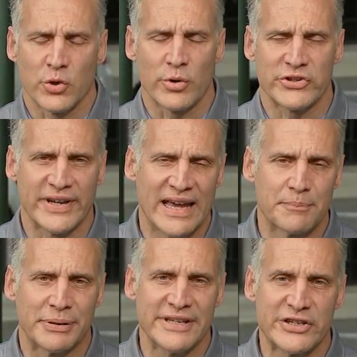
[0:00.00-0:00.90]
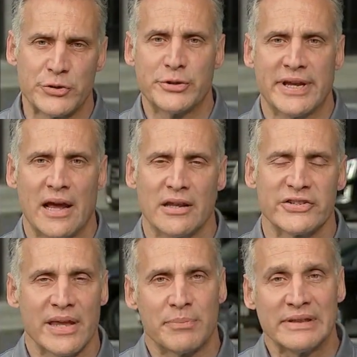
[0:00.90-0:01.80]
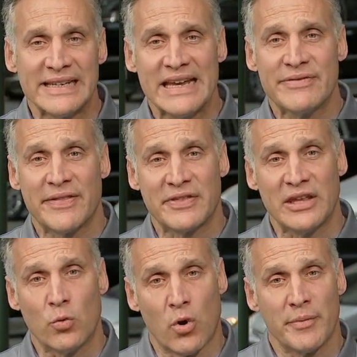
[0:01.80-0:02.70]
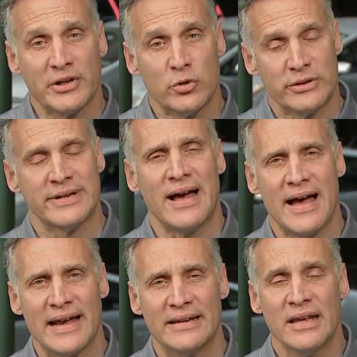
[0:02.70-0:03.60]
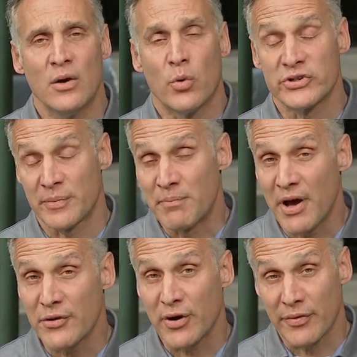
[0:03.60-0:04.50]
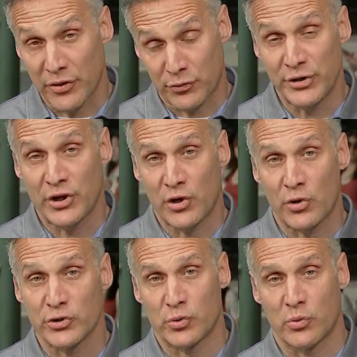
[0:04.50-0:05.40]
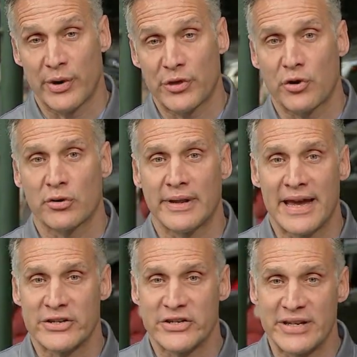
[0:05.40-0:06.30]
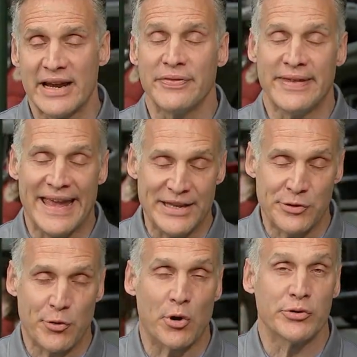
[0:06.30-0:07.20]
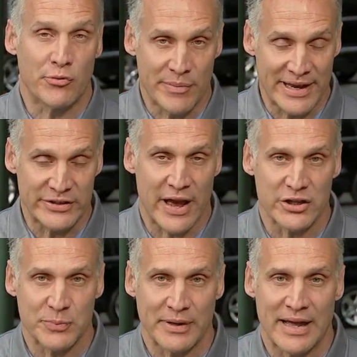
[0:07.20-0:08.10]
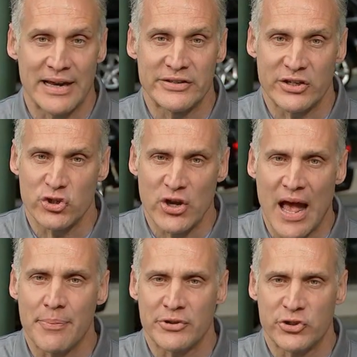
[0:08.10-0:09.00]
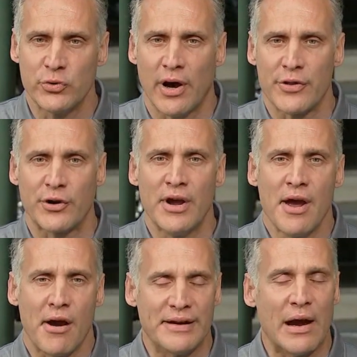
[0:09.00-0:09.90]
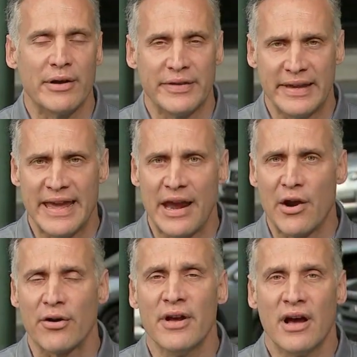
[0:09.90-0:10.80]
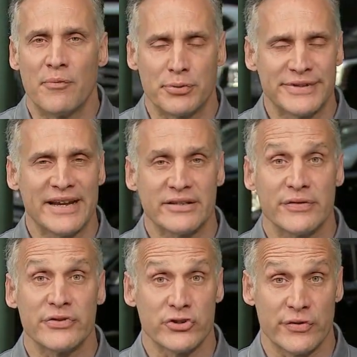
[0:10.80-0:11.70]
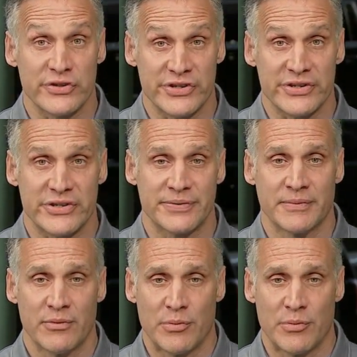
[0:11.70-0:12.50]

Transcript: So once again, police do tell us they believe that the woman who died was the mother of the three girls who were with her last night. The eight-year-old remains hospitalized at CHOP. The two other are now in the care of protective services.